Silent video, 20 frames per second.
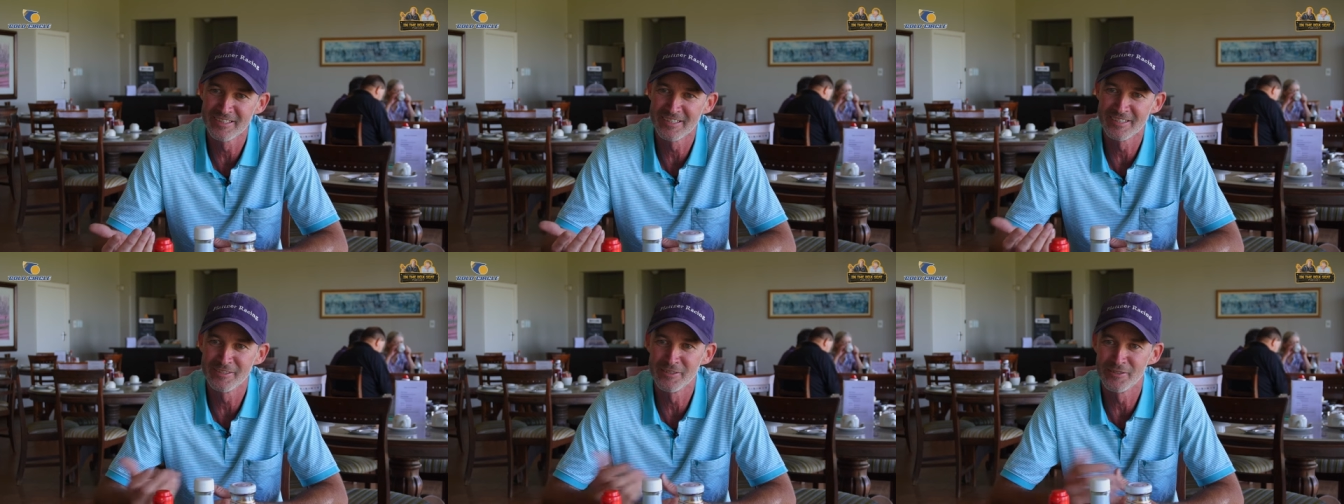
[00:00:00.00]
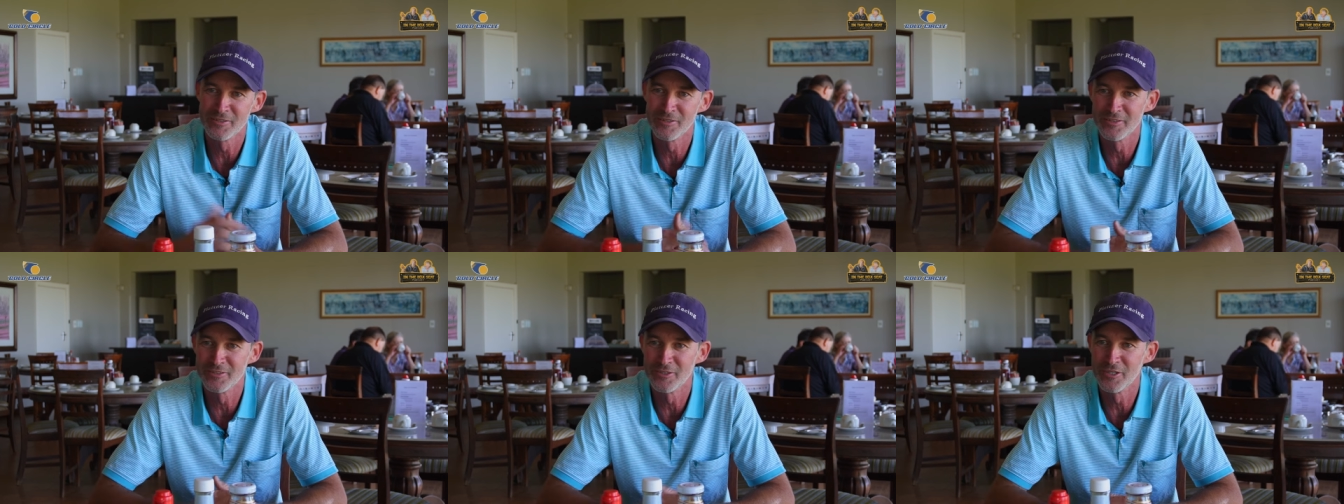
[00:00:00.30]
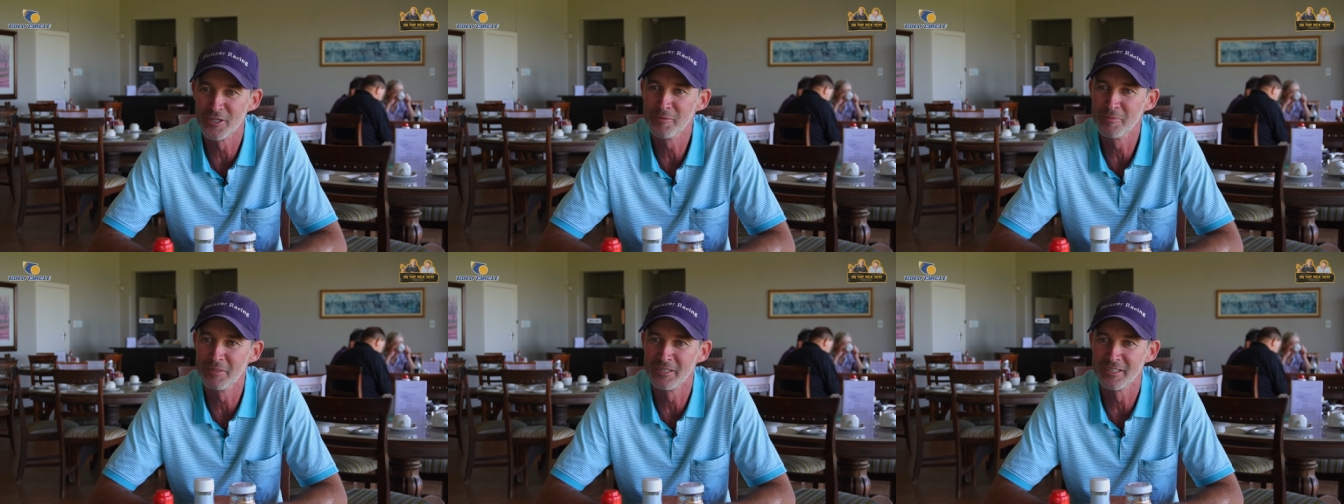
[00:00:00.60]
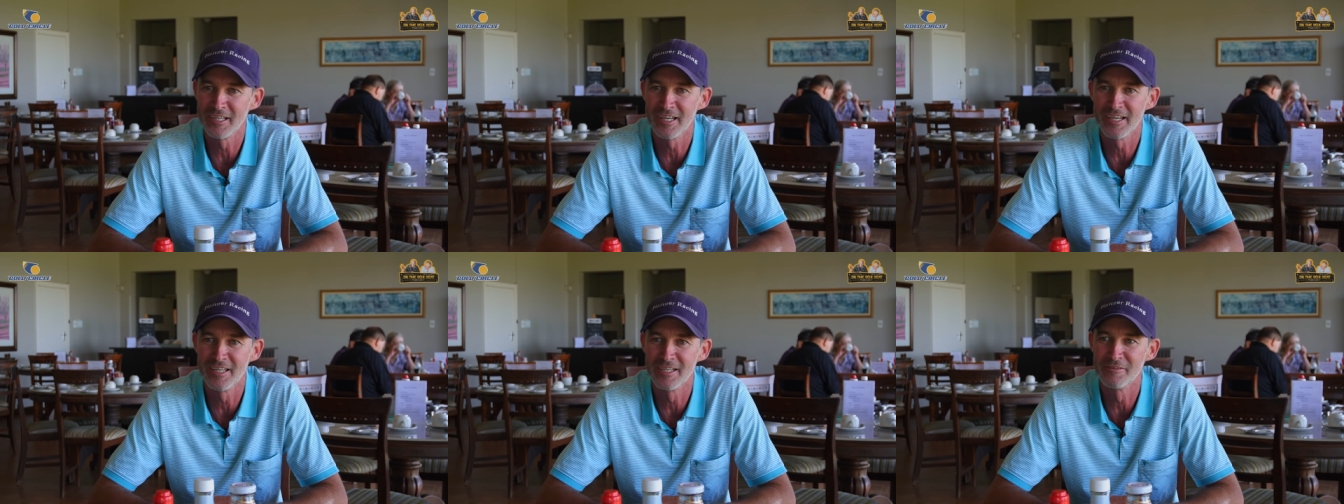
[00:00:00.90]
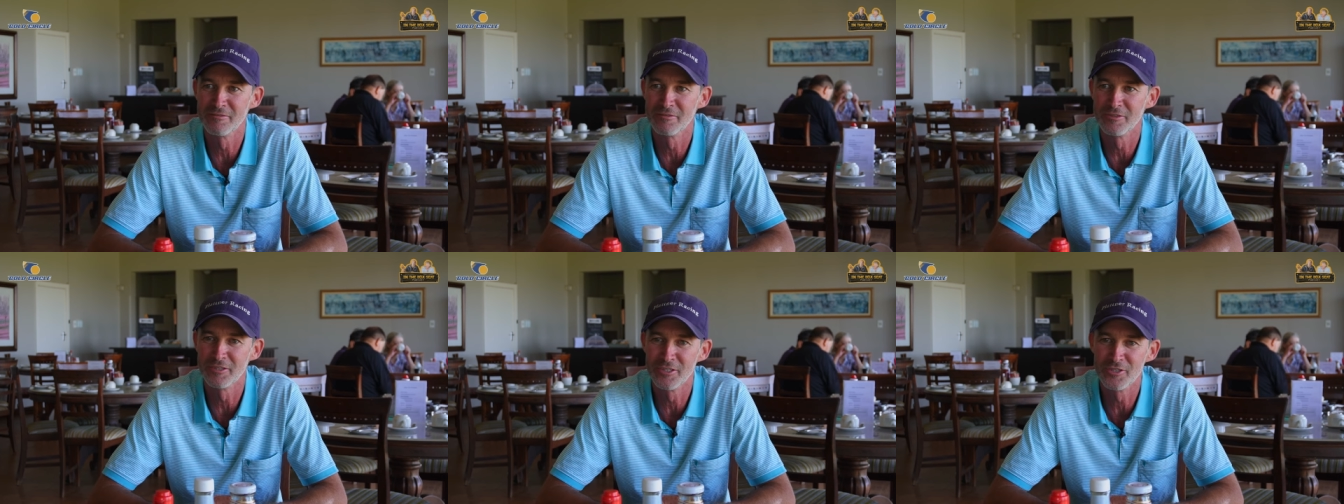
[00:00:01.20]
in Durban again
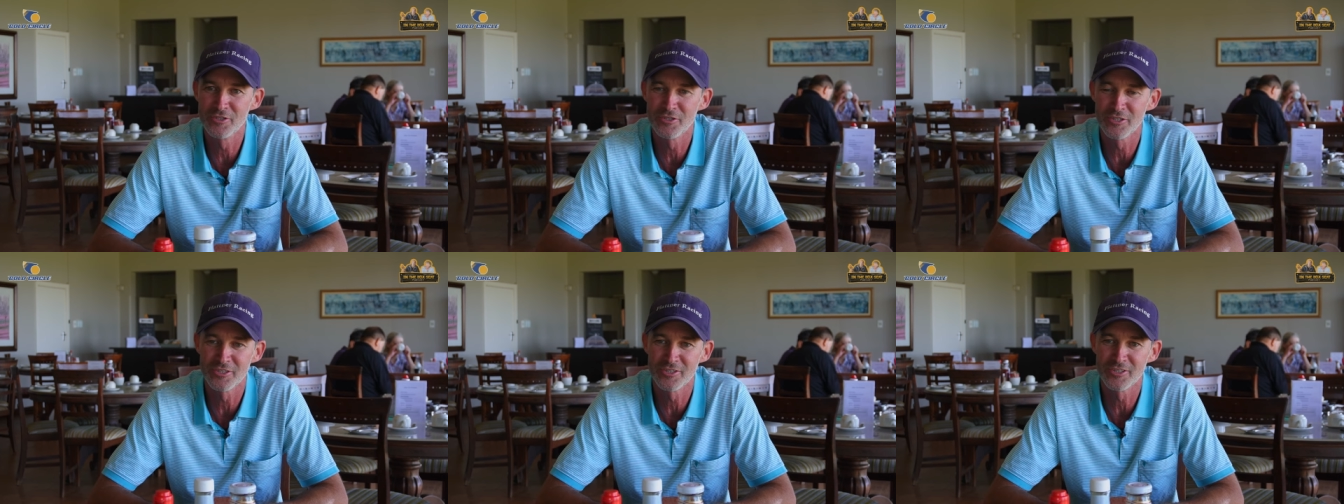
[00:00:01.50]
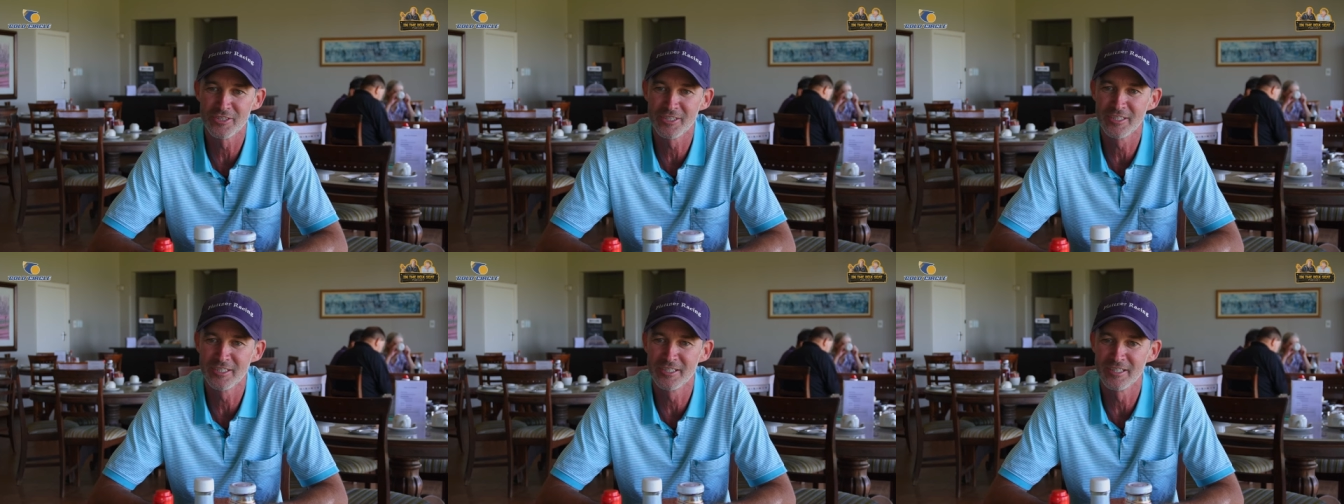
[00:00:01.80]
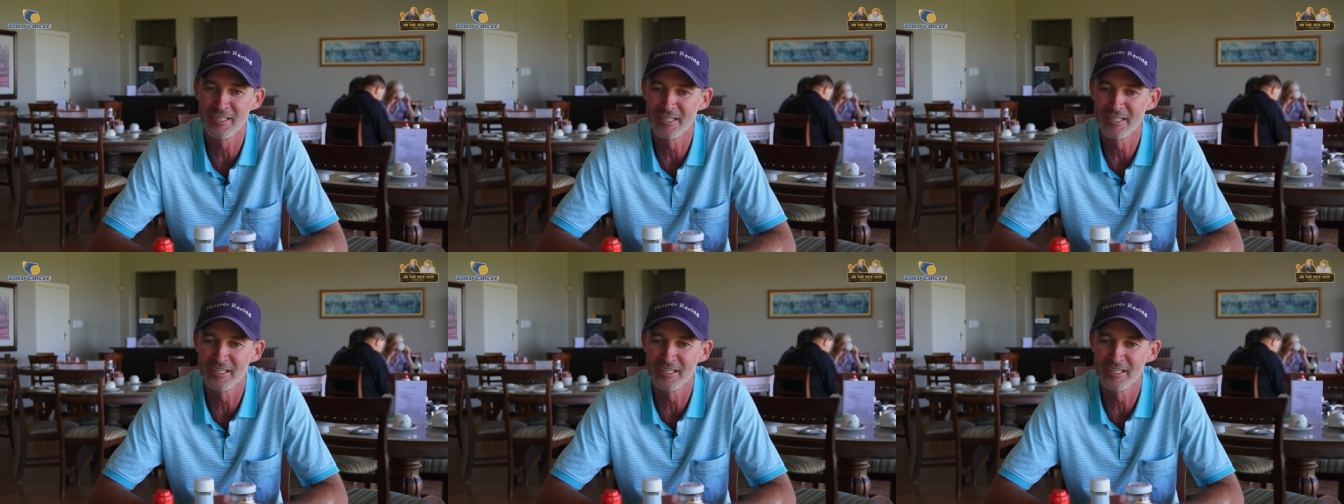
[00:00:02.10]
if you're interested."